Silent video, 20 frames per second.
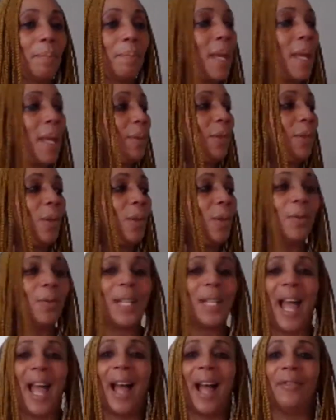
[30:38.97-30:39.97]
People
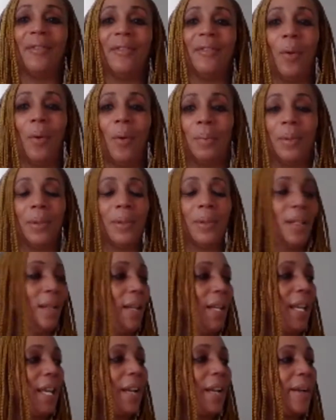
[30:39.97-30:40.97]
don't have hope.
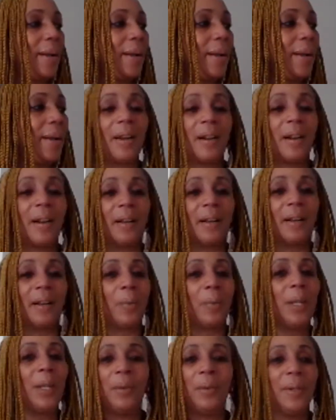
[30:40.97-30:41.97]
Here in America,
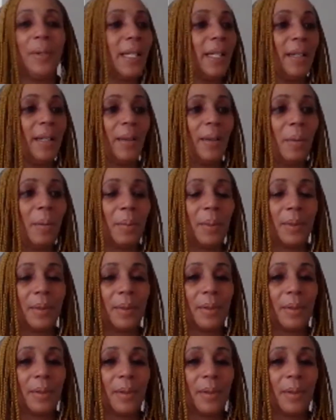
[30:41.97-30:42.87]
we don't need hope.